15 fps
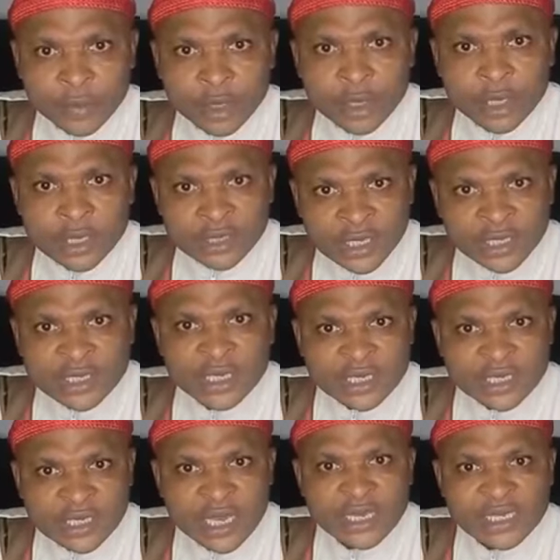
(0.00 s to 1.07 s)
This is
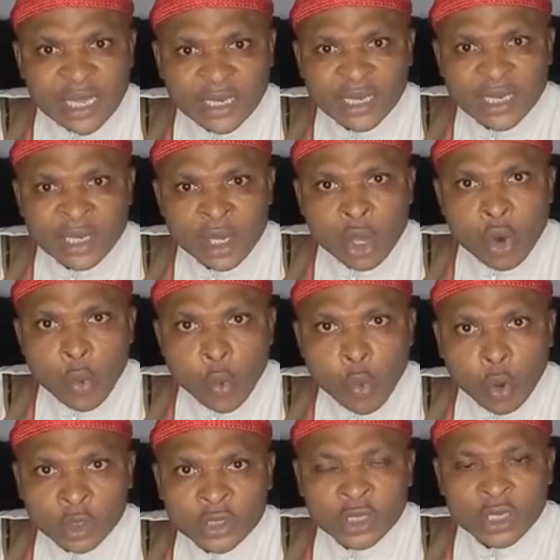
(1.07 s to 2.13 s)
exactly
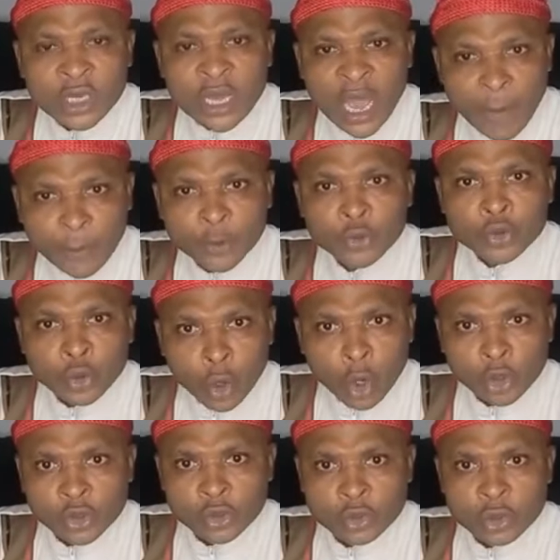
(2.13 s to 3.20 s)
what happened to
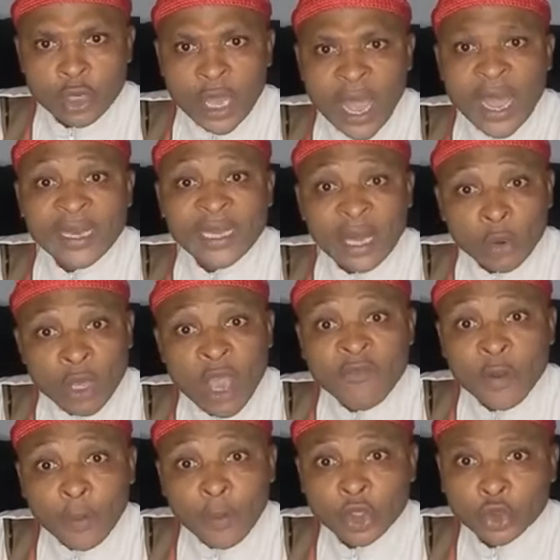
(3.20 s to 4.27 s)
us. And
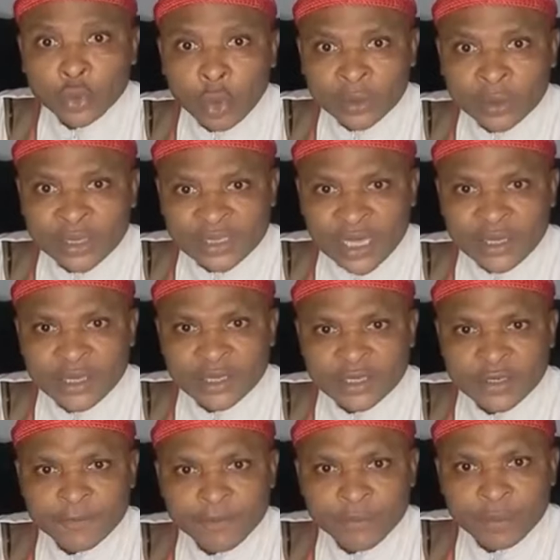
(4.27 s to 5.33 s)
everybody should understand
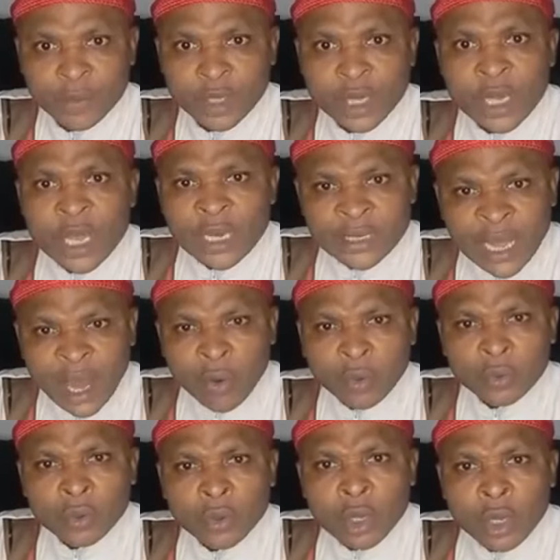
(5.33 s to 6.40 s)
this.
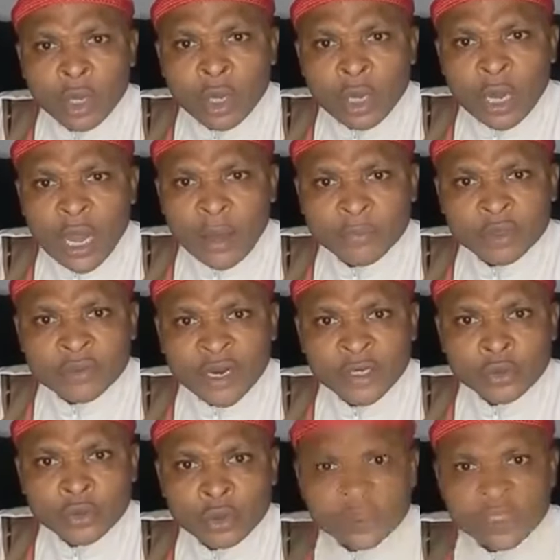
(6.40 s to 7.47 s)
Now, I'm
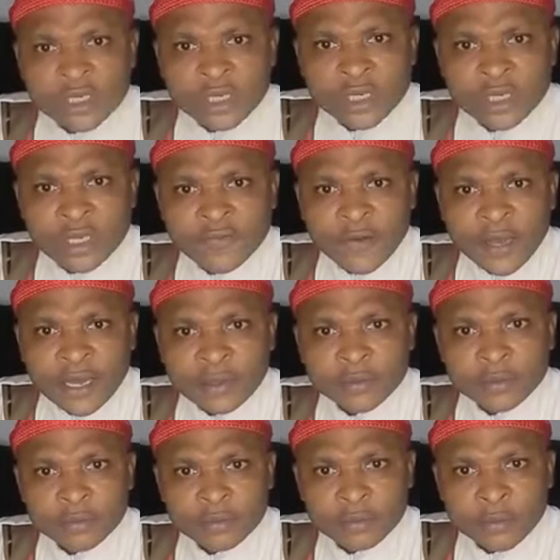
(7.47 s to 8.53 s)
trying to see if I
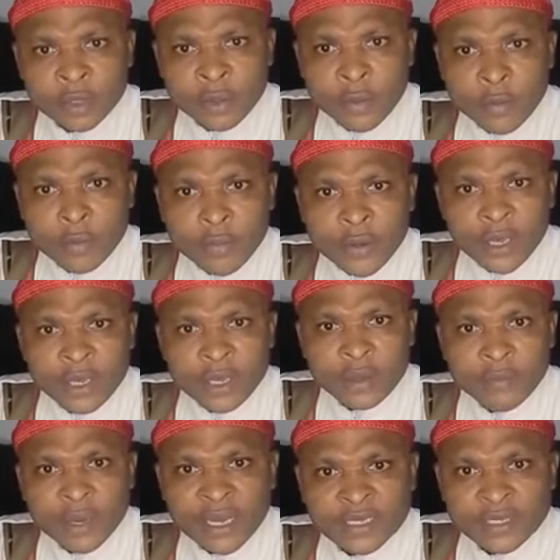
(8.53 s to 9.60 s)
can bring
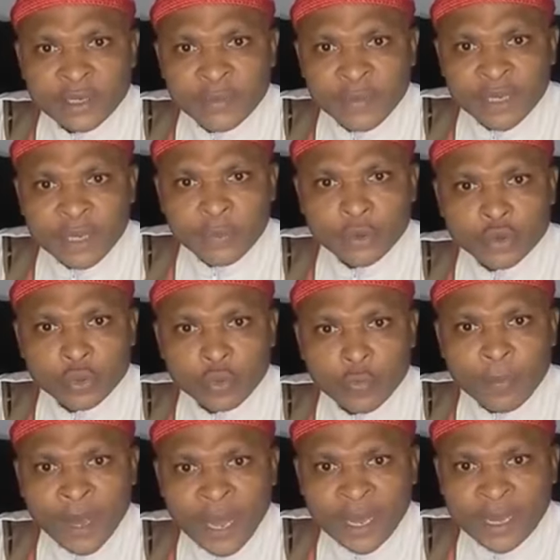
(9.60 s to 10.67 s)
Mazi
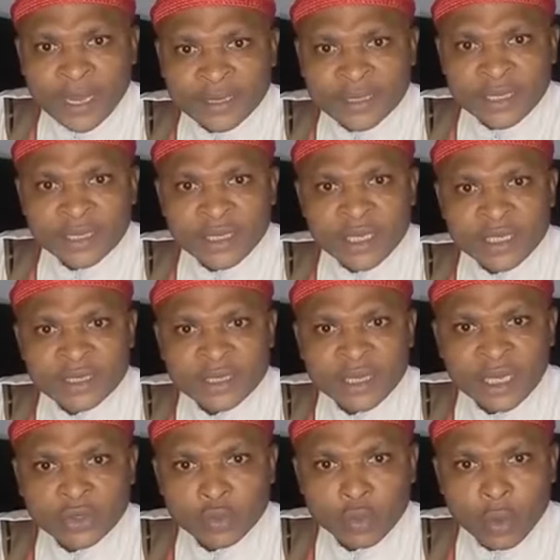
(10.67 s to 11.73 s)
Madabuchukwu back. I think his
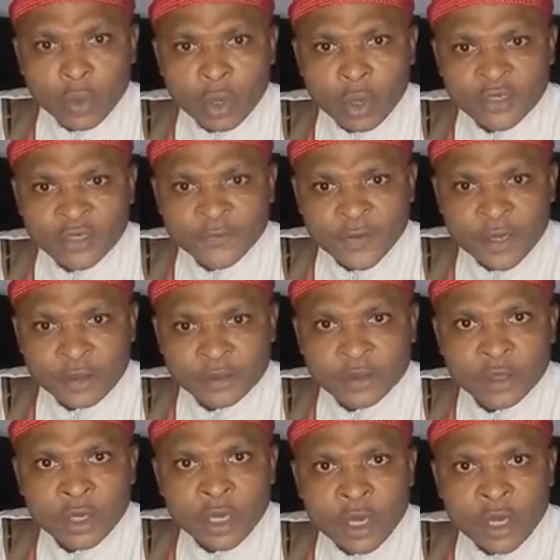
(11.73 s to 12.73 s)
network has failed.